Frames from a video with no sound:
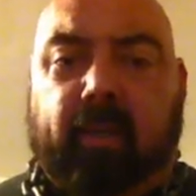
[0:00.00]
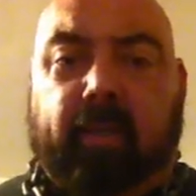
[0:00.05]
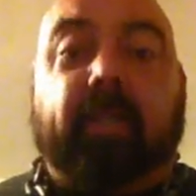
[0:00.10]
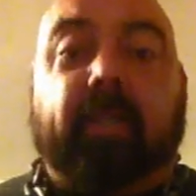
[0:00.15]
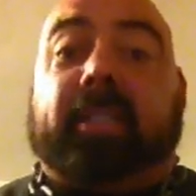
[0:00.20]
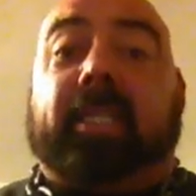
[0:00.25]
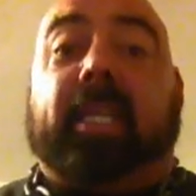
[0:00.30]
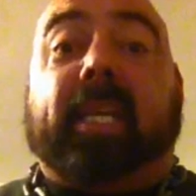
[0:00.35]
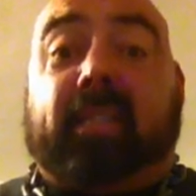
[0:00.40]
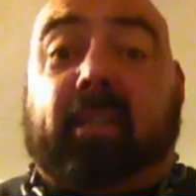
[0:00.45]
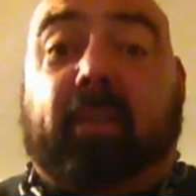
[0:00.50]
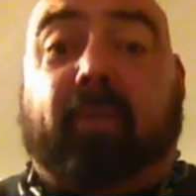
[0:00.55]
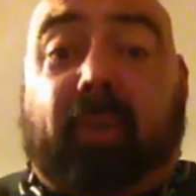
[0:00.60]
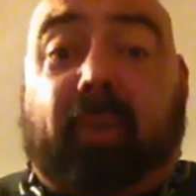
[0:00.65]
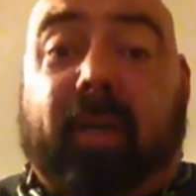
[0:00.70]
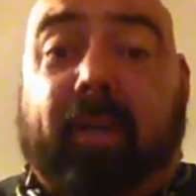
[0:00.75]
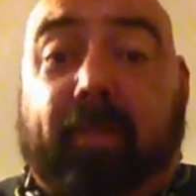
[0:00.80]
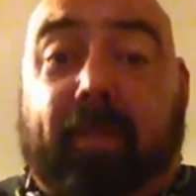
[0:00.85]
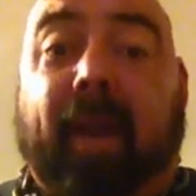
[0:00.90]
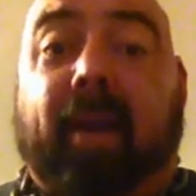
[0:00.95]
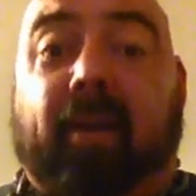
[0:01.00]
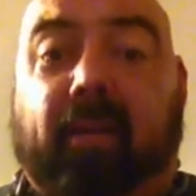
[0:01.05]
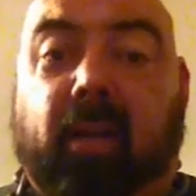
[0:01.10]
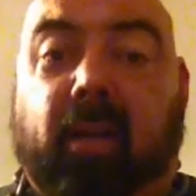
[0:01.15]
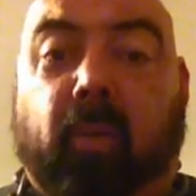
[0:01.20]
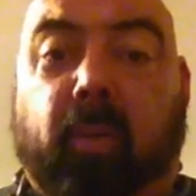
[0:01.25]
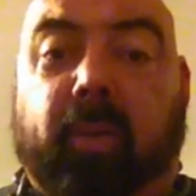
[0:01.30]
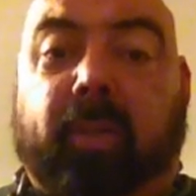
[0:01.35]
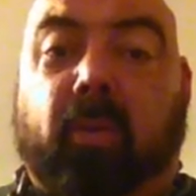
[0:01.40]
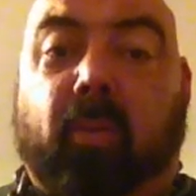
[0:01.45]
Just get the fucking
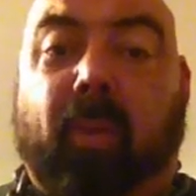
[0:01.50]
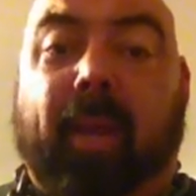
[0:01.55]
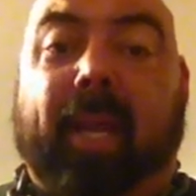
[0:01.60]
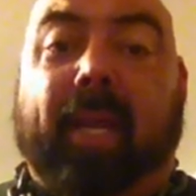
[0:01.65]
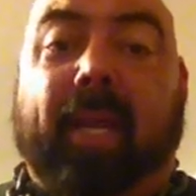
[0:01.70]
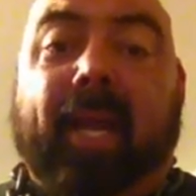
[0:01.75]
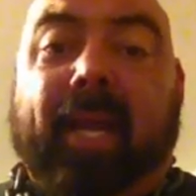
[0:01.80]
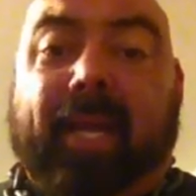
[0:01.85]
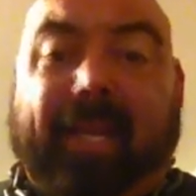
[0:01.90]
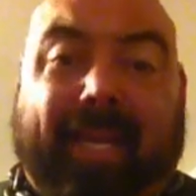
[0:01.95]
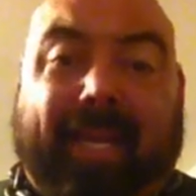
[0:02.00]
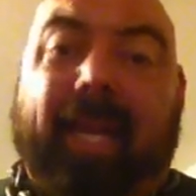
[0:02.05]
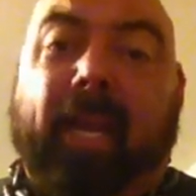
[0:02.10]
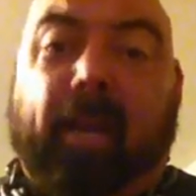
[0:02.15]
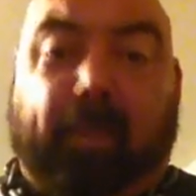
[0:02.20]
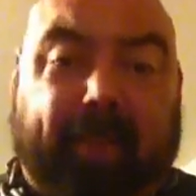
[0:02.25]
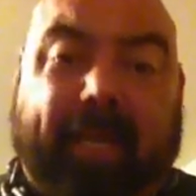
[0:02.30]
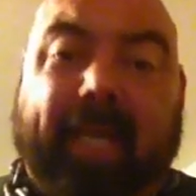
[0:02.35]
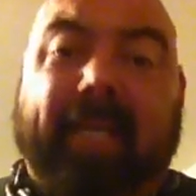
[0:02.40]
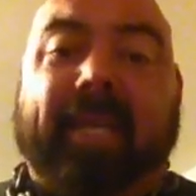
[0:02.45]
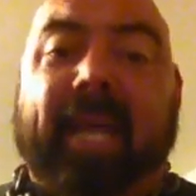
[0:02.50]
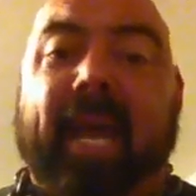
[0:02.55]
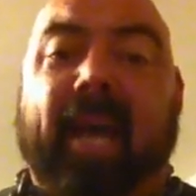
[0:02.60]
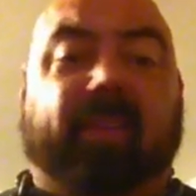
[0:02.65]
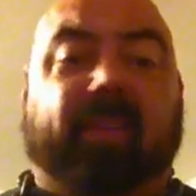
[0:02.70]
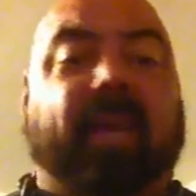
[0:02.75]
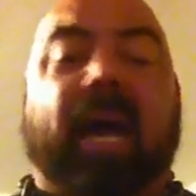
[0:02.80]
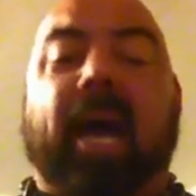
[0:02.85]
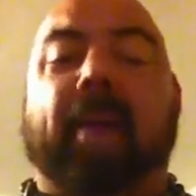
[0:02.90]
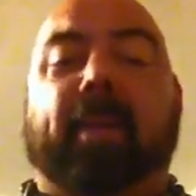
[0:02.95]
parallel with the weight. Get up, get
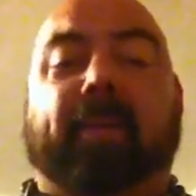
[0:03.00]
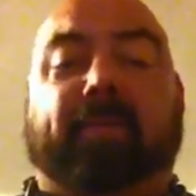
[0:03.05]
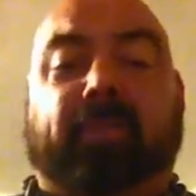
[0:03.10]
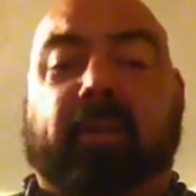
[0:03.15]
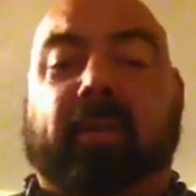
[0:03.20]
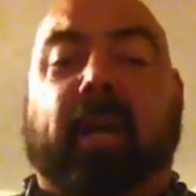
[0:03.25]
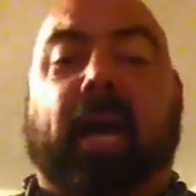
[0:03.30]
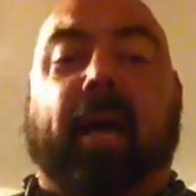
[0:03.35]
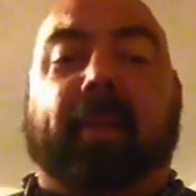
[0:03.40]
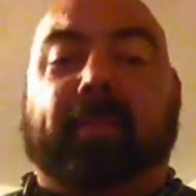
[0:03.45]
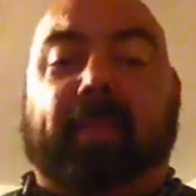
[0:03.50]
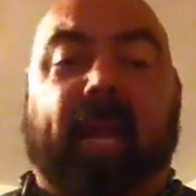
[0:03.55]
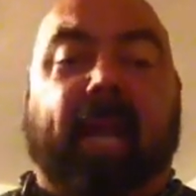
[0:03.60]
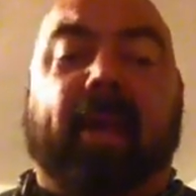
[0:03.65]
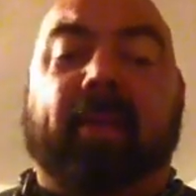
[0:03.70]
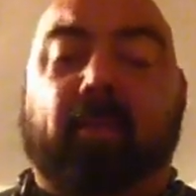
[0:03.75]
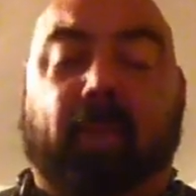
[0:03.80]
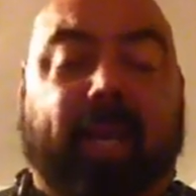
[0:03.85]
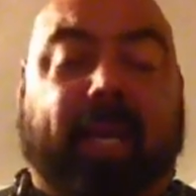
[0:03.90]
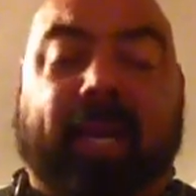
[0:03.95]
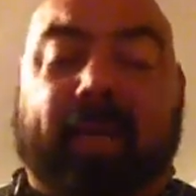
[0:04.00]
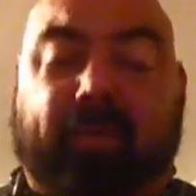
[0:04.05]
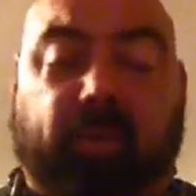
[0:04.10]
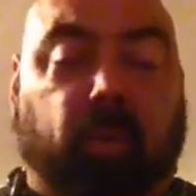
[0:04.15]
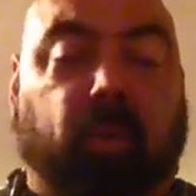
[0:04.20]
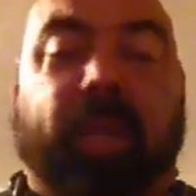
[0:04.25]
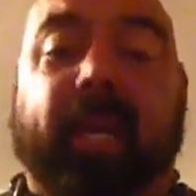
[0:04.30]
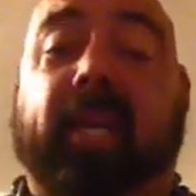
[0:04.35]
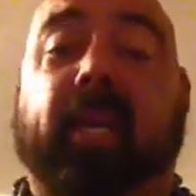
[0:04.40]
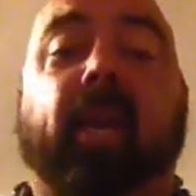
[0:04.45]
down, time after time, day, week
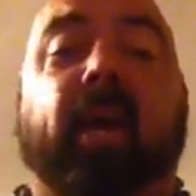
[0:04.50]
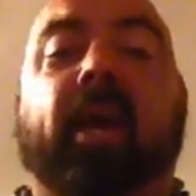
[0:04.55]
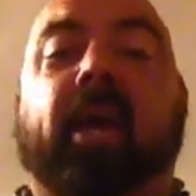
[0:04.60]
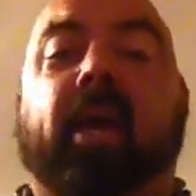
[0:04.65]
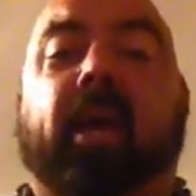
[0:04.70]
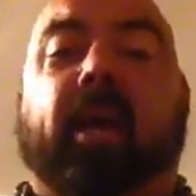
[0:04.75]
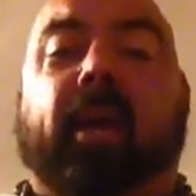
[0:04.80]
after week,